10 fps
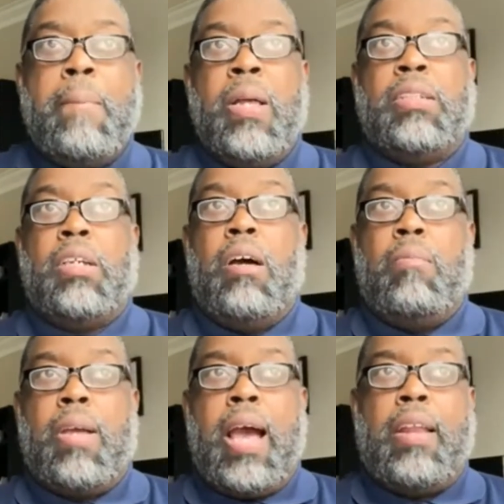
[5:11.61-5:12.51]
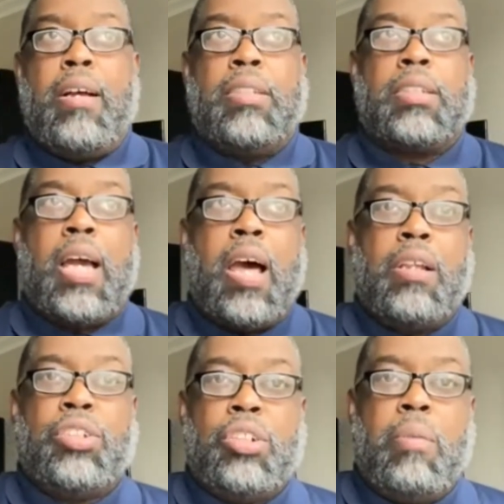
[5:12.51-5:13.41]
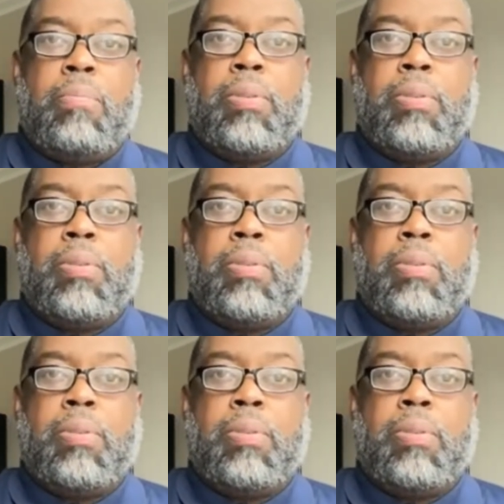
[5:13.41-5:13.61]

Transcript: Some got a scholarship,